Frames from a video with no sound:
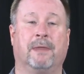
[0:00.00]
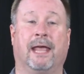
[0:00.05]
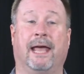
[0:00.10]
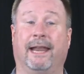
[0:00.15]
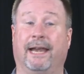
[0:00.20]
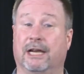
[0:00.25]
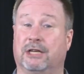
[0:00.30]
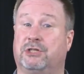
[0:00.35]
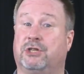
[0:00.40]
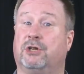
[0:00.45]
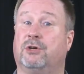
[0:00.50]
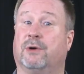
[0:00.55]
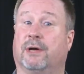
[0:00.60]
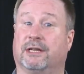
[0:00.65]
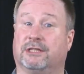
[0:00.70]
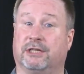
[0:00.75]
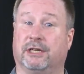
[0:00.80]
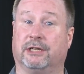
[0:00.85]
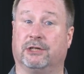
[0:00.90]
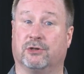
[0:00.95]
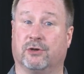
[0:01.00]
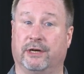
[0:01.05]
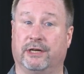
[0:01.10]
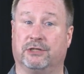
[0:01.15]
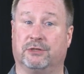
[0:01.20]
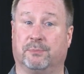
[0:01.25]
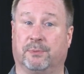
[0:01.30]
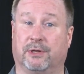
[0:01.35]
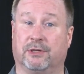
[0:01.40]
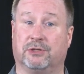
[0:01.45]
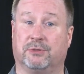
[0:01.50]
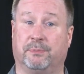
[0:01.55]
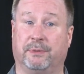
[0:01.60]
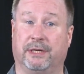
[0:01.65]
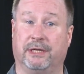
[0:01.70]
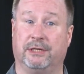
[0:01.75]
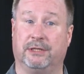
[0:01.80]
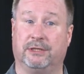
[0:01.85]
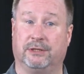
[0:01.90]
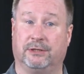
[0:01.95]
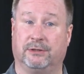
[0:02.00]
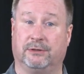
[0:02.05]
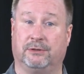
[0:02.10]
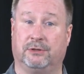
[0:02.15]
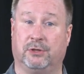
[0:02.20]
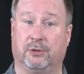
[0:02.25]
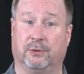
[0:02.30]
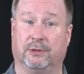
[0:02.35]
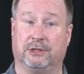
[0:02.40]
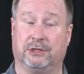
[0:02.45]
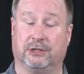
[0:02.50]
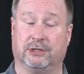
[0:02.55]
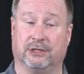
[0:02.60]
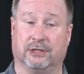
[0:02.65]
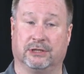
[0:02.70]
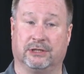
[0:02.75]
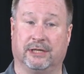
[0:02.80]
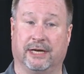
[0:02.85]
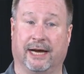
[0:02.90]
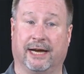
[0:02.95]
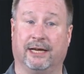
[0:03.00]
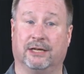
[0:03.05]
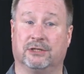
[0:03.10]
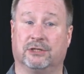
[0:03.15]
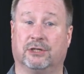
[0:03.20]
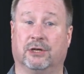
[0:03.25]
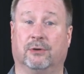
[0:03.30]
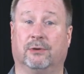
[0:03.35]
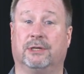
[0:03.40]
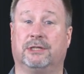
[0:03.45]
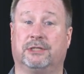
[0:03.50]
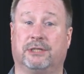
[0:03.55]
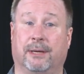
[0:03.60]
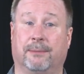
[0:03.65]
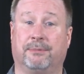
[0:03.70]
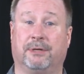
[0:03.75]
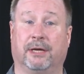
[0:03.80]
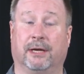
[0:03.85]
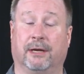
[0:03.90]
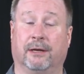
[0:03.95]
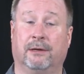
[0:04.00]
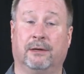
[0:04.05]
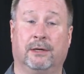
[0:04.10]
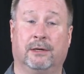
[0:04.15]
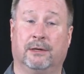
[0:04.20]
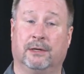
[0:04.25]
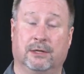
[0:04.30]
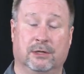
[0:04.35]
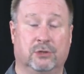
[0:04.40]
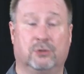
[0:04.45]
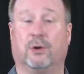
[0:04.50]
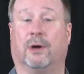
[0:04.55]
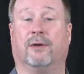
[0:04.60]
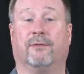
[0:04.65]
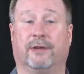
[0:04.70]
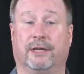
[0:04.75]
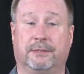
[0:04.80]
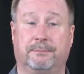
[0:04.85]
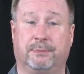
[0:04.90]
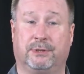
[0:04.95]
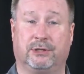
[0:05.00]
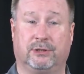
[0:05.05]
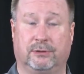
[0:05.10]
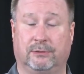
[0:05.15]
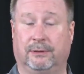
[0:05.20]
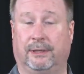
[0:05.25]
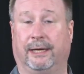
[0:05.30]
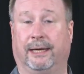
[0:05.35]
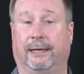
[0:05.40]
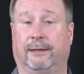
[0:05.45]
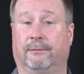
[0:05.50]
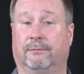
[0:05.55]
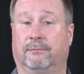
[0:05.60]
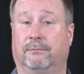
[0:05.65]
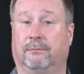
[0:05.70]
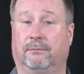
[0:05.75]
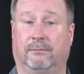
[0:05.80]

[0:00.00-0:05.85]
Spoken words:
And it too has increased print speeds 2 inches a second. So it's up to 12 IPS and